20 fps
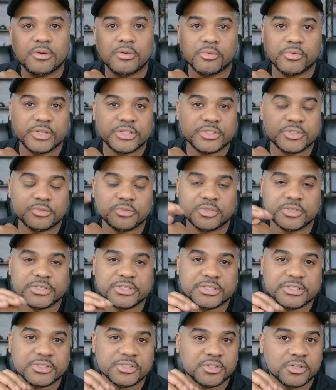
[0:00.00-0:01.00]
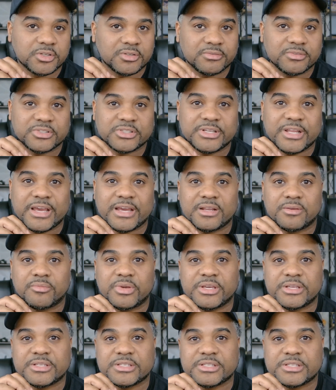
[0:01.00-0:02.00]
resources, servers,
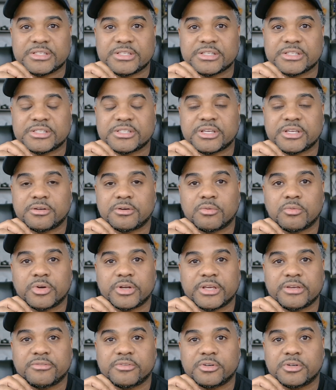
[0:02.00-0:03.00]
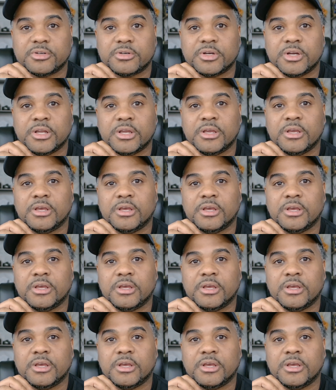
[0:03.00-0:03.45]
databases, etc., whatever